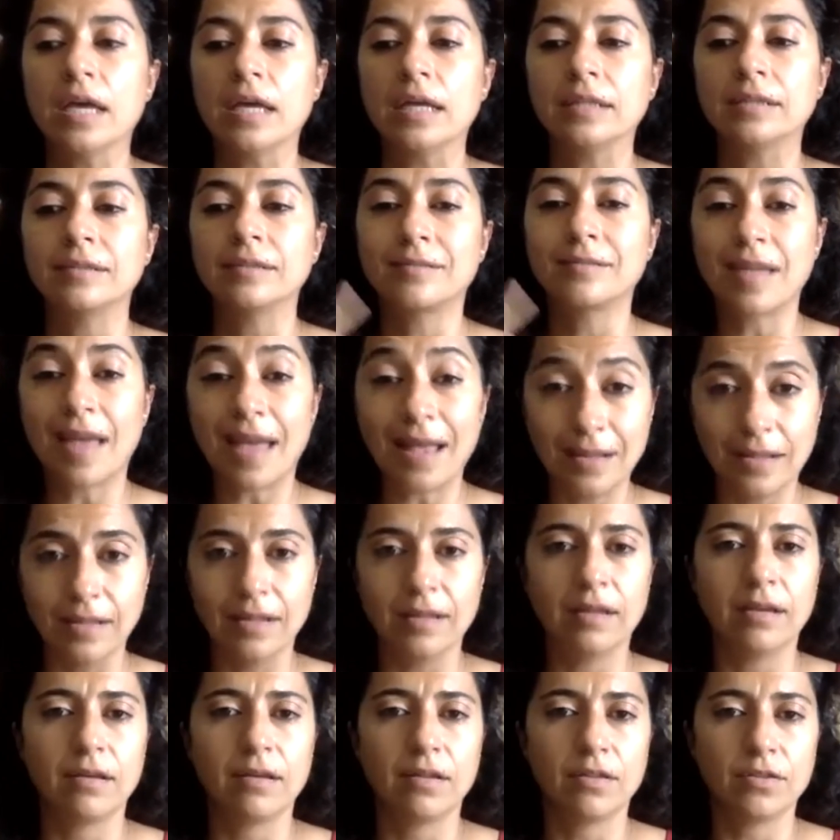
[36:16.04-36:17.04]

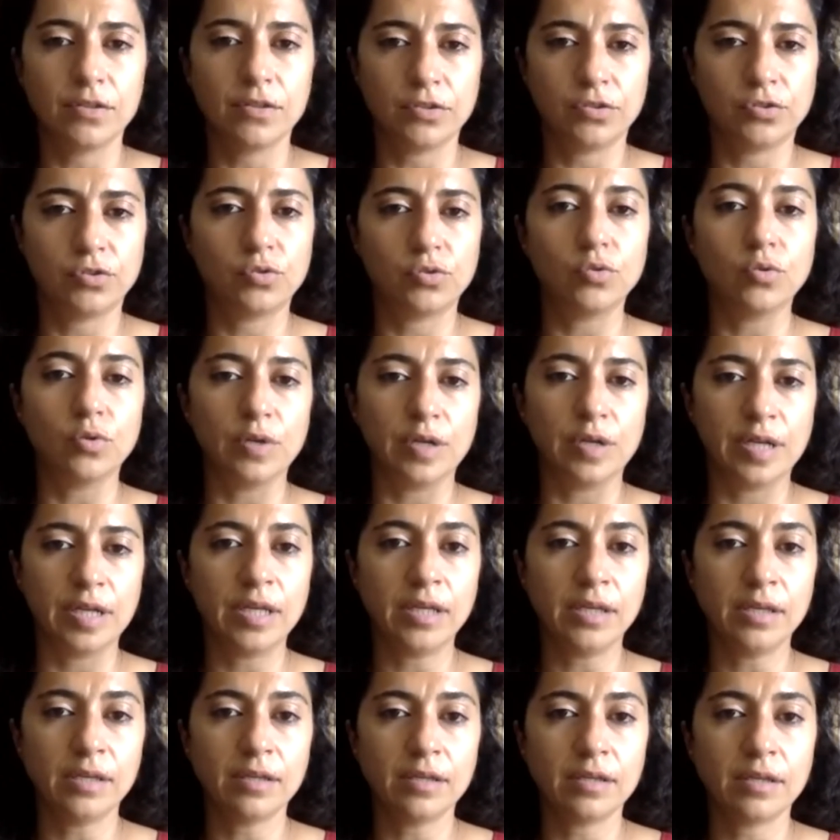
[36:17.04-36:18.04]
tell the
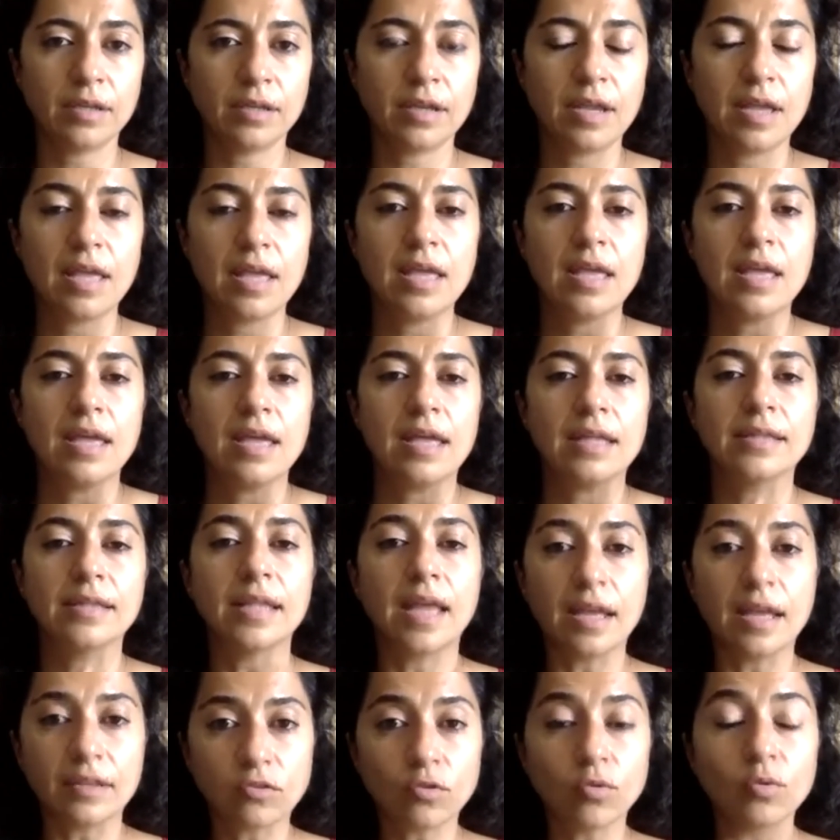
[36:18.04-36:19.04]
story.
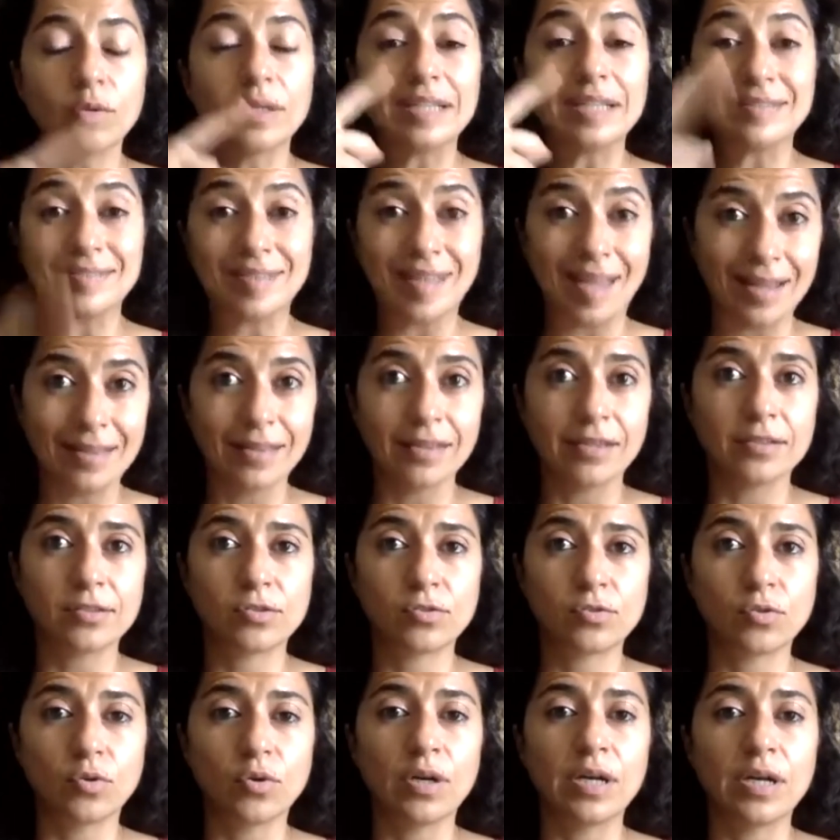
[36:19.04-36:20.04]
Not only tell the
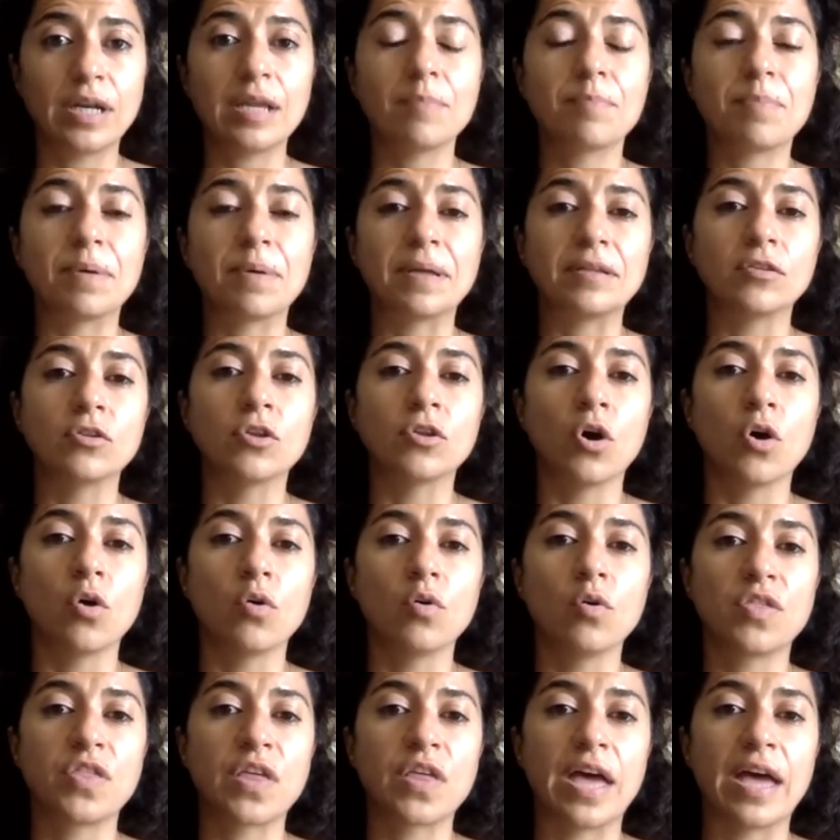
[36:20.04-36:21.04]
story, but
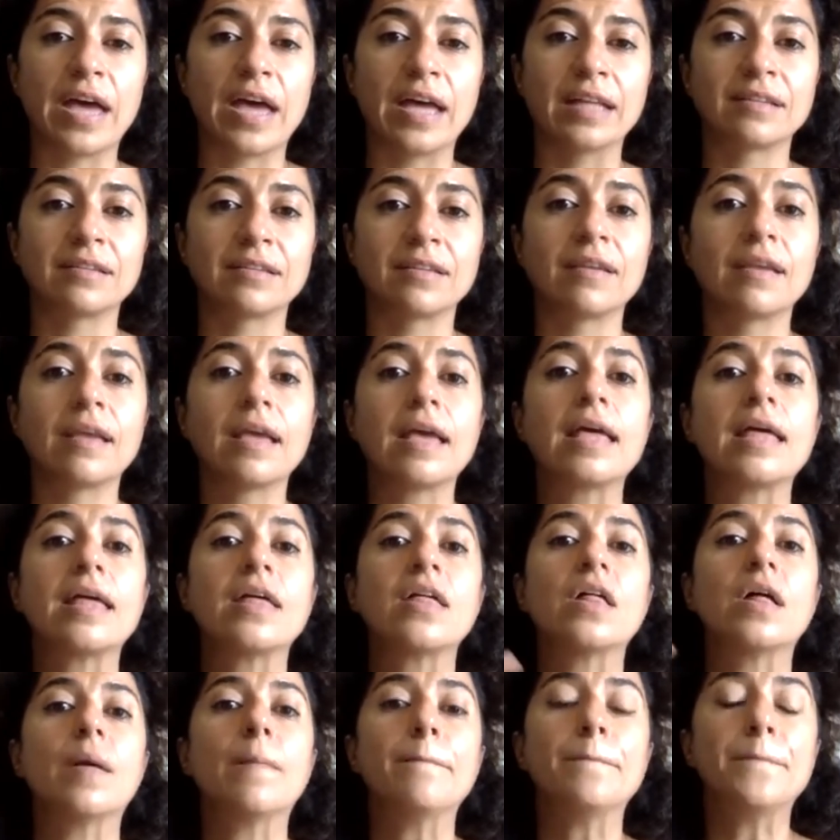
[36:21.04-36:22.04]
know that
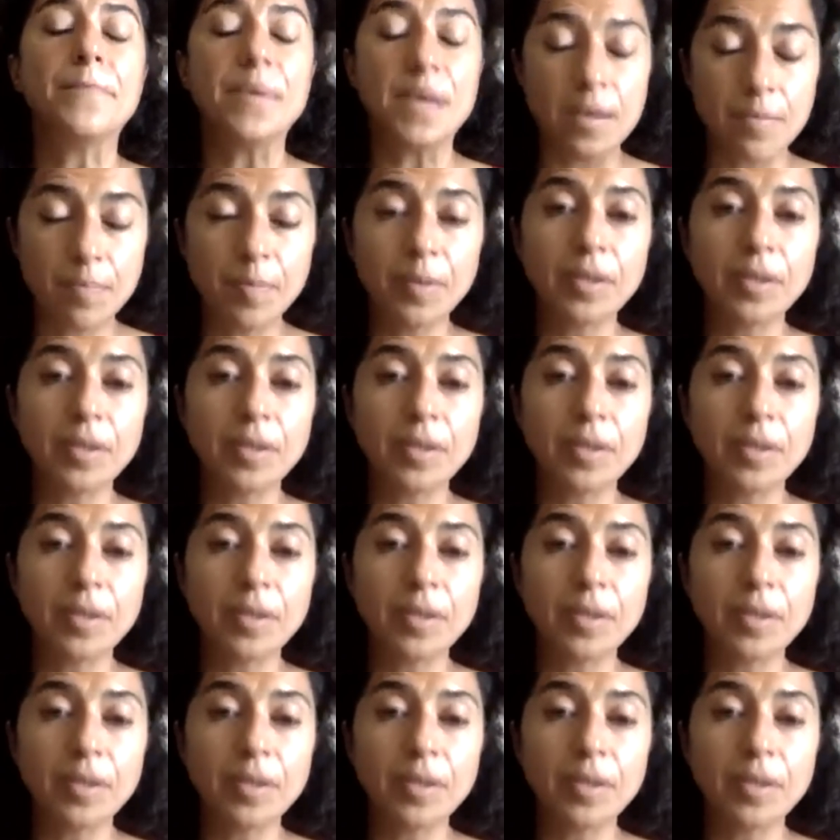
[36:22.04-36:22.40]
people